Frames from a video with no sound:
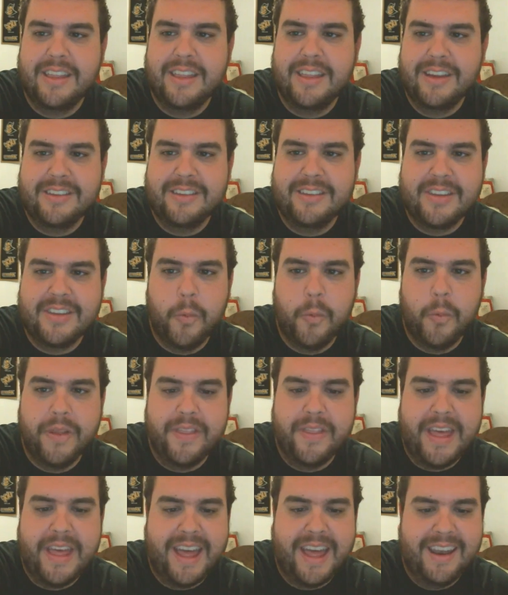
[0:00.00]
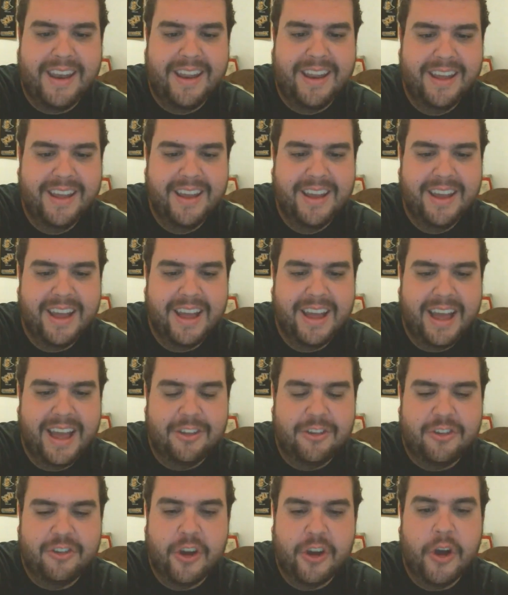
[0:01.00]
There's someone that
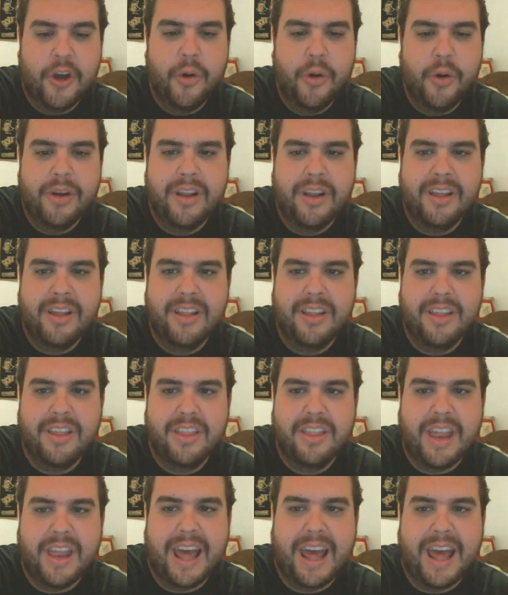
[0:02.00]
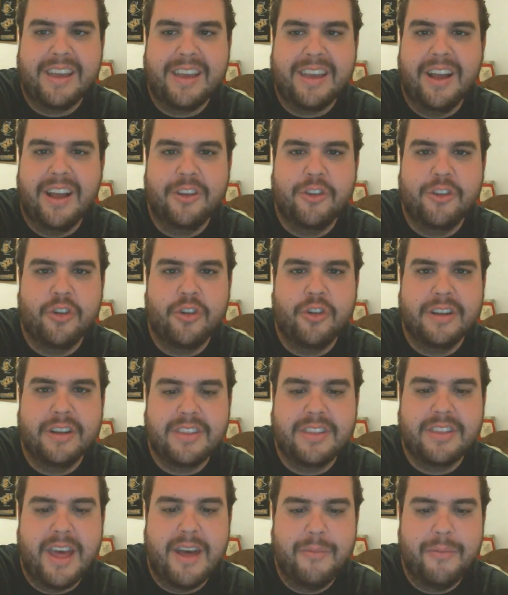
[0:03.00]
has shown that I cannot
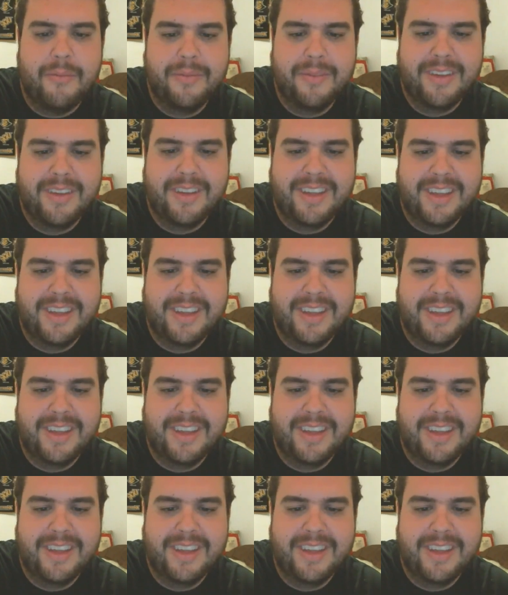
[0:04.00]
trust them.